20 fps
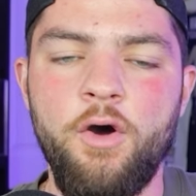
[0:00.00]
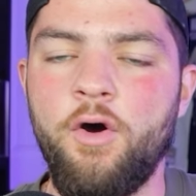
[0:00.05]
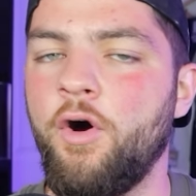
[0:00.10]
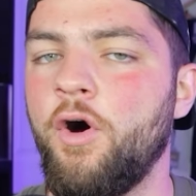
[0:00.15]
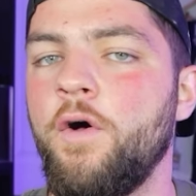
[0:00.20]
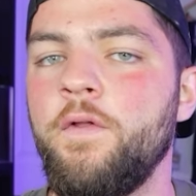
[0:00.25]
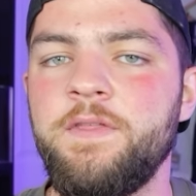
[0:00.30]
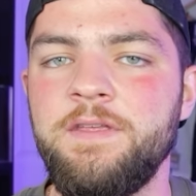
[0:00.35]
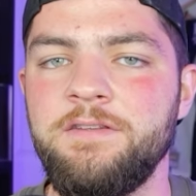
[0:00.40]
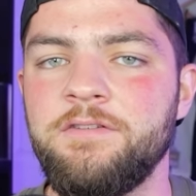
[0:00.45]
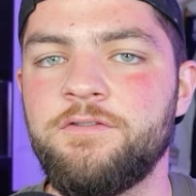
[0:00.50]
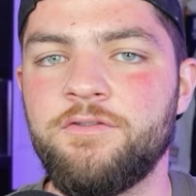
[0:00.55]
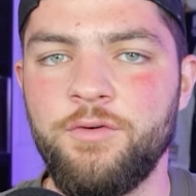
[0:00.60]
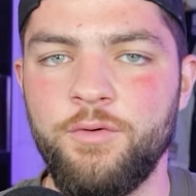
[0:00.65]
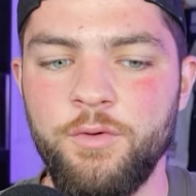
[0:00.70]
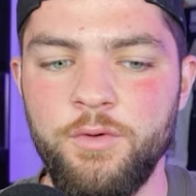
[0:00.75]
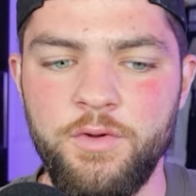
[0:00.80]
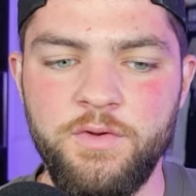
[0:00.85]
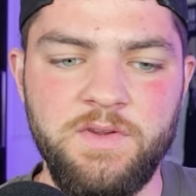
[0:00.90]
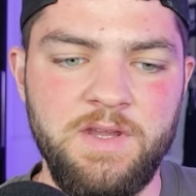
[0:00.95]
all these
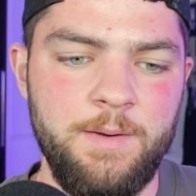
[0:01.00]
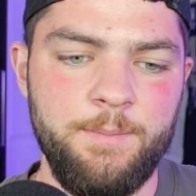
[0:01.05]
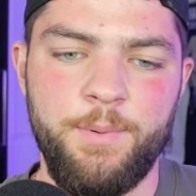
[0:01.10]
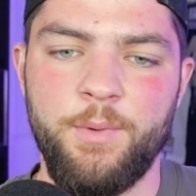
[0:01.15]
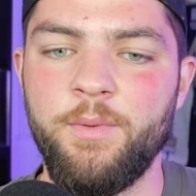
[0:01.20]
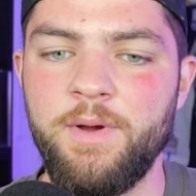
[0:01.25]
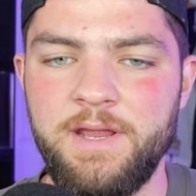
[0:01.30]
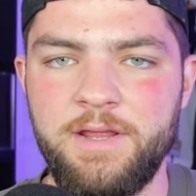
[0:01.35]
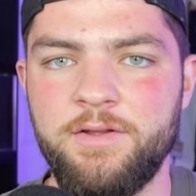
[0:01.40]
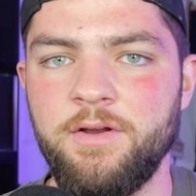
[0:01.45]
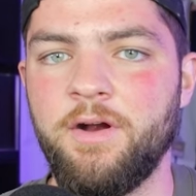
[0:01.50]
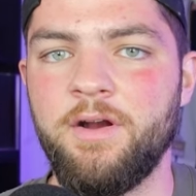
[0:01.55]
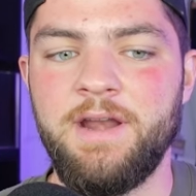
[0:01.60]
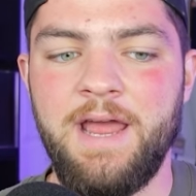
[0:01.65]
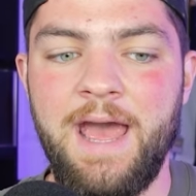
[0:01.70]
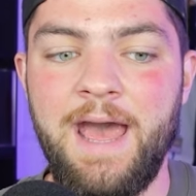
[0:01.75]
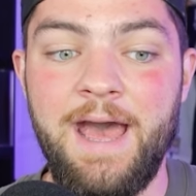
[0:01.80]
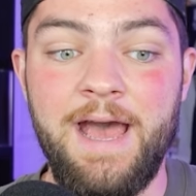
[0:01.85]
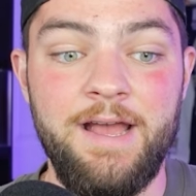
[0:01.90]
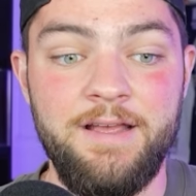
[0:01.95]
tools that a point guard
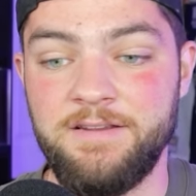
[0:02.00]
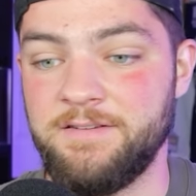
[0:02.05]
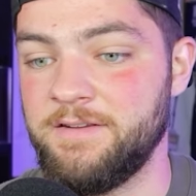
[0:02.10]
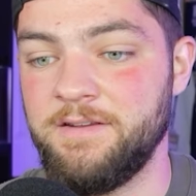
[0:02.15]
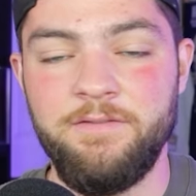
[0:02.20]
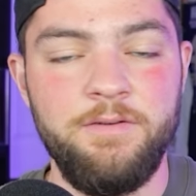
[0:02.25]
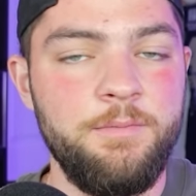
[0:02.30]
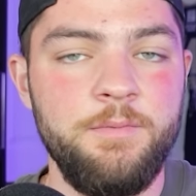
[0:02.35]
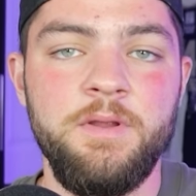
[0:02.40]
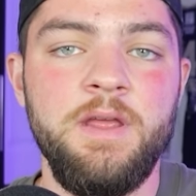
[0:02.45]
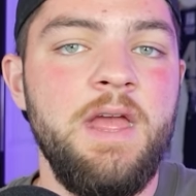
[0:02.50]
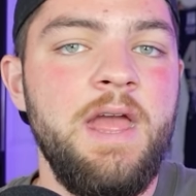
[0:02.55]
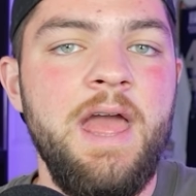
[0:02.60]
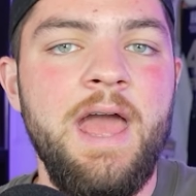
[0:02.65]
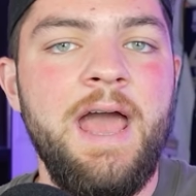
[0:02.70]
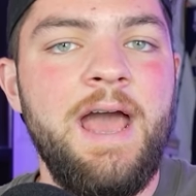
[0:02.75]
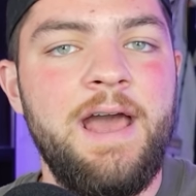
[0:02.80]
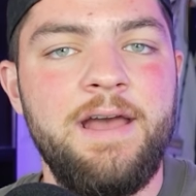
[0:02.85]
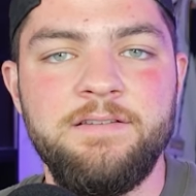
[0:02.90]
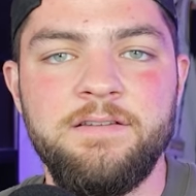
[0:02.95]
has, even
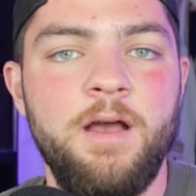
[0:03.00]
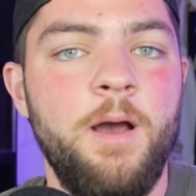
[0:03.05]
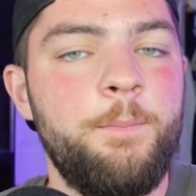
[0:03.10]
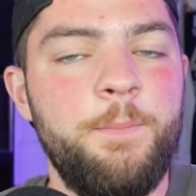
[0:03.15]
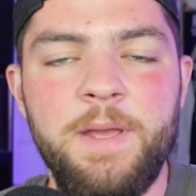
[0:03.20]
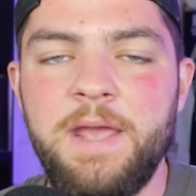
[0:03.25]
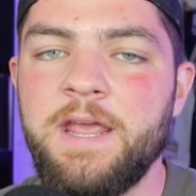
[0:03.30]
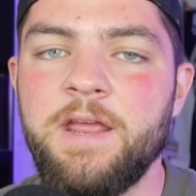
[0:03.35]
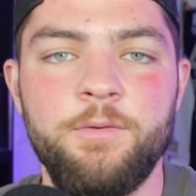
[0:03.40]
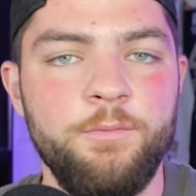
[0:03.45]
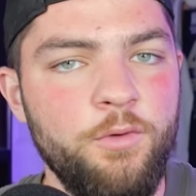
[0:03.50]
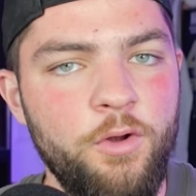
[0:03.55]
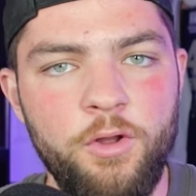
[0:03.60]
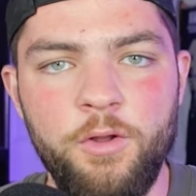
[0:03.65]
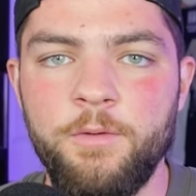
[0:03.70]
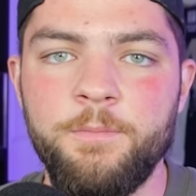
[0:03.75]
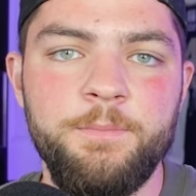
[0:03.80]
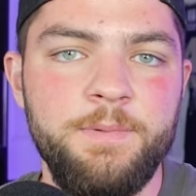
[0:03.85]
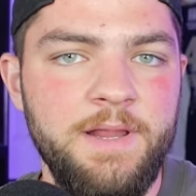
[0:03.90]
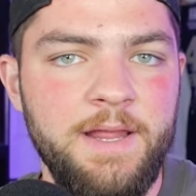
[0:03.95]
as a pick and
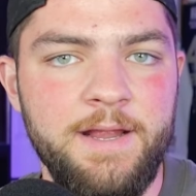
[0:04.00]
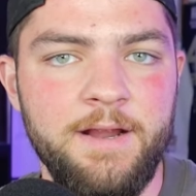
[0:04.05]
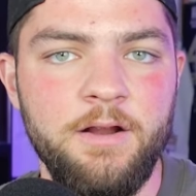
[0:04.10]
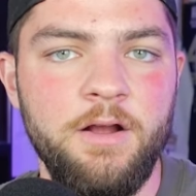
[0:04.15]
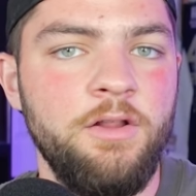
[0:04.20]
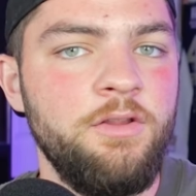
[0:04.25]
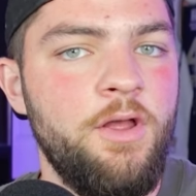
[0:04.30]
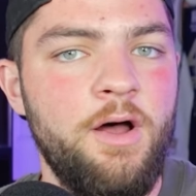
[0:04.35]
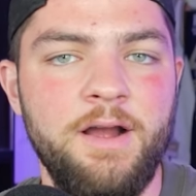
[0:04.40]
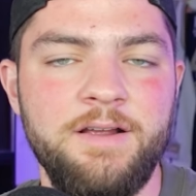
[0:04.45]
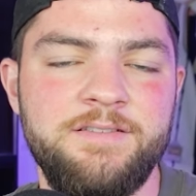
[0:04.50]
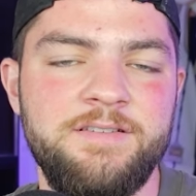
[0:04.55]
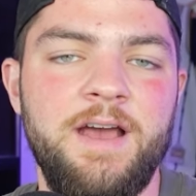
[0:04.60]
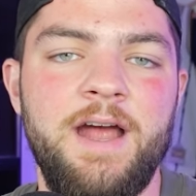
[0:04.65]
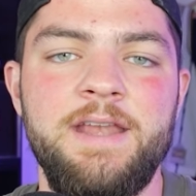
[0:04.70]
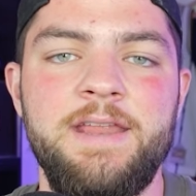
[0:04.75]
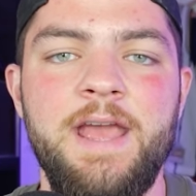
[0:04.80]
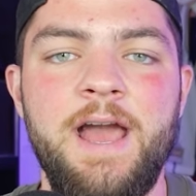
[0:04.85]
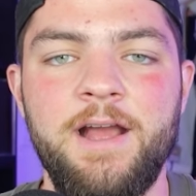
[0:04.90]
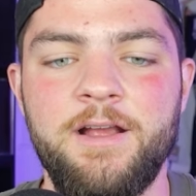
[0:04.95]
roll player
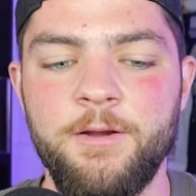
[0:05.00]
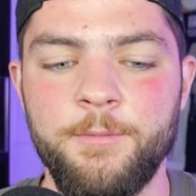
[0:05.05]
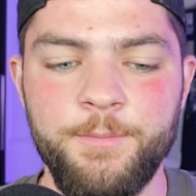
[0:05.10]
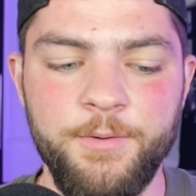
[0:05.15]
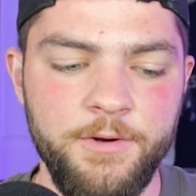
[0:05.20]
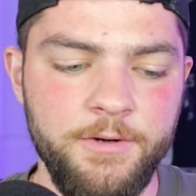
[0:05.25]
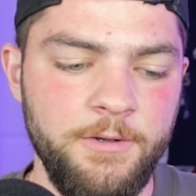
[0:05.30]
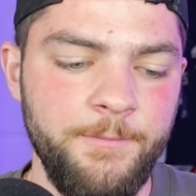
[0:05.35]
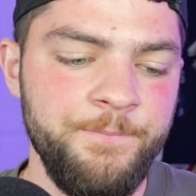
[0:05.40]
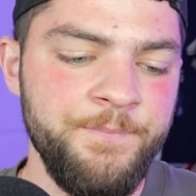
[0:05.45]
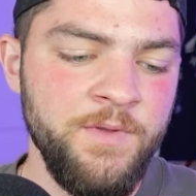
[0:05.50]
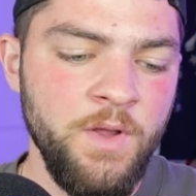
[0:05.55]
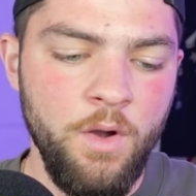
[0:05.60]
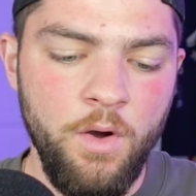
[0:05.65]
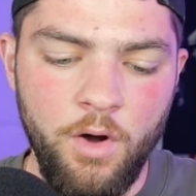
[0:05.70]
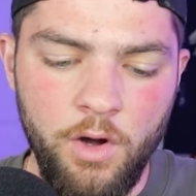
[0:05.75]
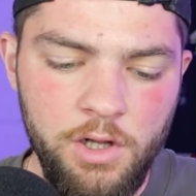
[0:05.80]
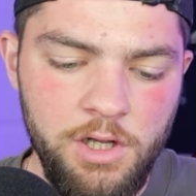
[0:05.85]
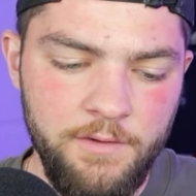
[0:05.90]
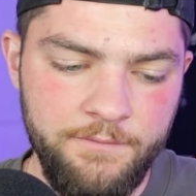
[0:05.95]
alongside Jakob Poeltl,
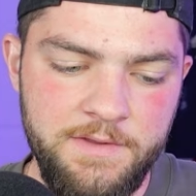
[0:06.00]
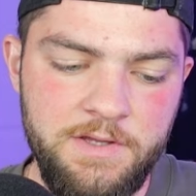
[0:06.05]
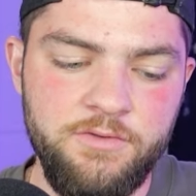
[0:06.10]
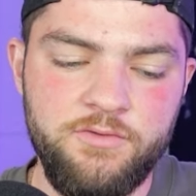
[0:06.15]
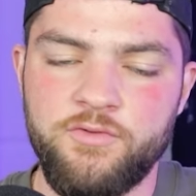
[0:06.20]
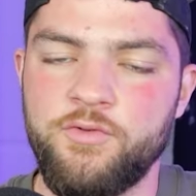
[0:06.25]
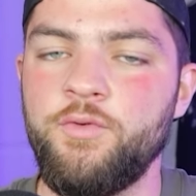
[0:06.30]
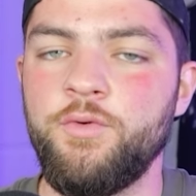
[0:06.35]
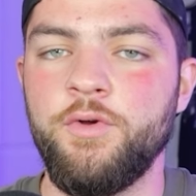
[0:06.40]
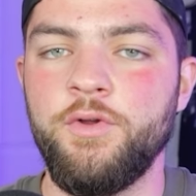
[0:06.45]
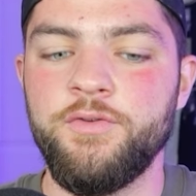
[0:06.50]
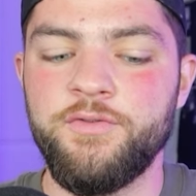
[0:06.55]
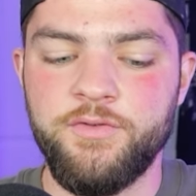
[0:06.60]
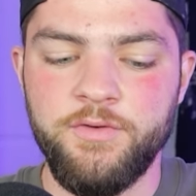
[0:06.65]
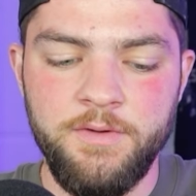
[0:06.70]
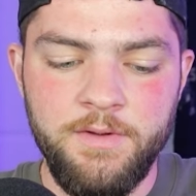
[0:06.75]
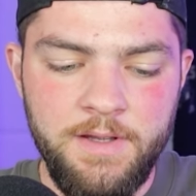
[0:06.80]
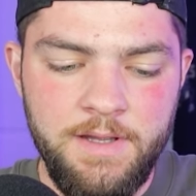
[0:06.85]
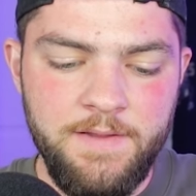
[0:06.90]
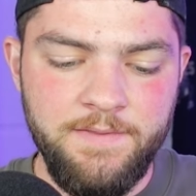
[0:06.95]
all these
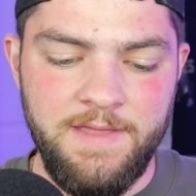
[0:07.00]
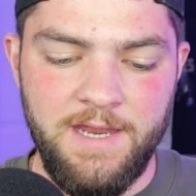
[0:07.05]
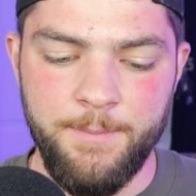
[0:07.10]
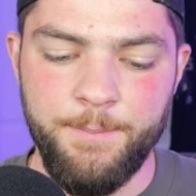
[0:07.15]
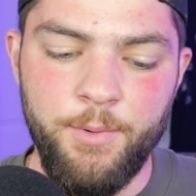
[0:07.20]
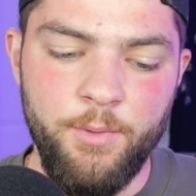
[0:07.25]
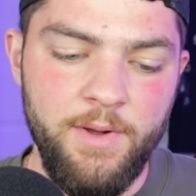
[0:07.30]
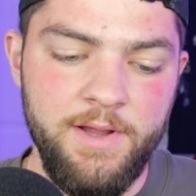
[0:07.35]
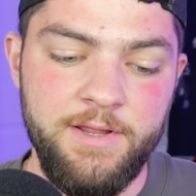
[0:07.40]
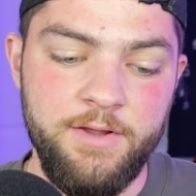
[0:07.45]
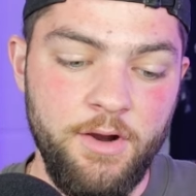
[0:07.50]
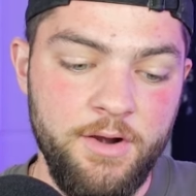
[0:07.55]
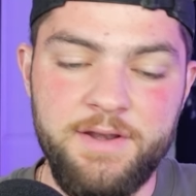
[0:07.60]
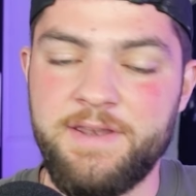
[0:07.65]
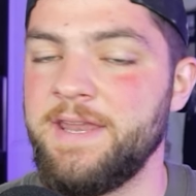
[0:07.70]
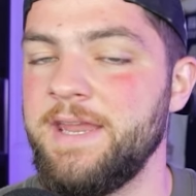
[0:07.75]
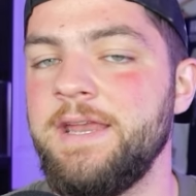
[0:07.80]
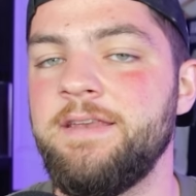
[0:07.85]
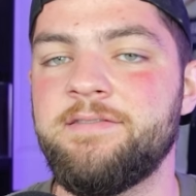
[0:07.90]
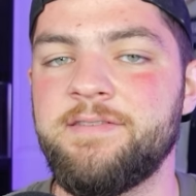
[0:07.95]
tools that a point guard
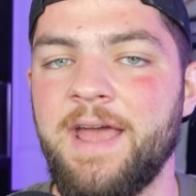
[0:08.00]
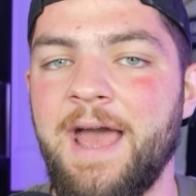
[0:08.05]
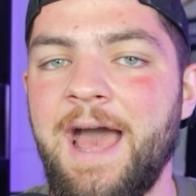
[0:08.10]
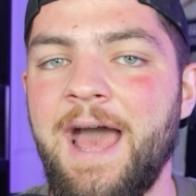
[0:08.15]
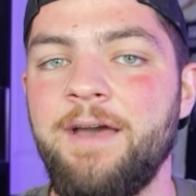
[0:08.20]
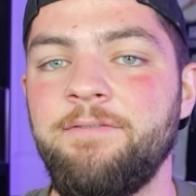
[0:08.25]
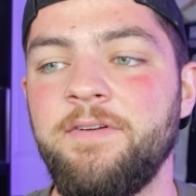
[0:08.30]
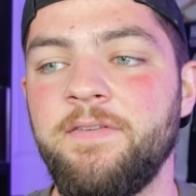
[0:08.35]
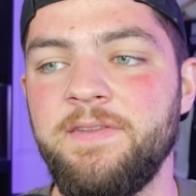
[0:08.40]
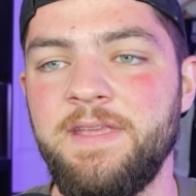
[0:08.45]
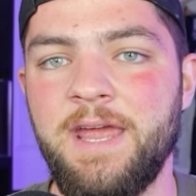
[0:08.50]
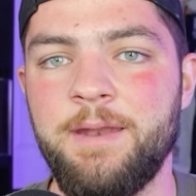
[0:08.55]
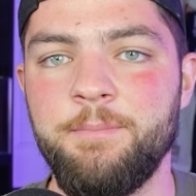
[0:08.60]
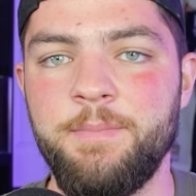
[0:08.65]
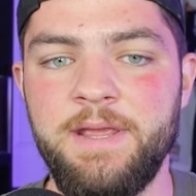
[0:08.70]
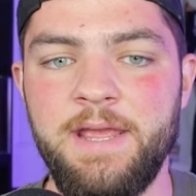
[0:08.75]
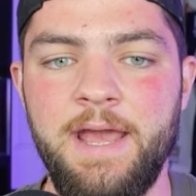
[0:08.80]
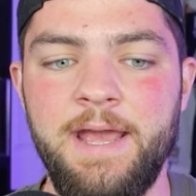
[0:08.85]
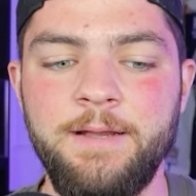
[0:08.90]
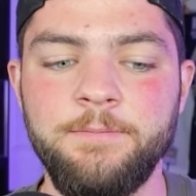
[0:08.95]
needs to have in the
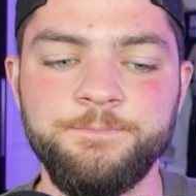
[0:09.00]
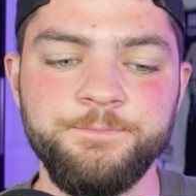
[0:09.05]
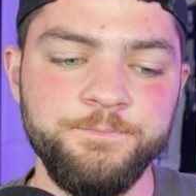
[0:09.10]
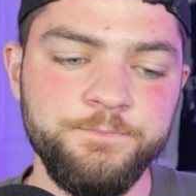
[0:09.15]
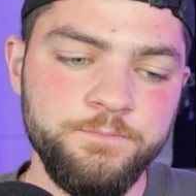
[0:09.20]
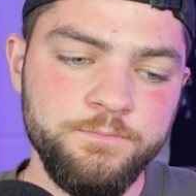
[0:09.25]
NBA.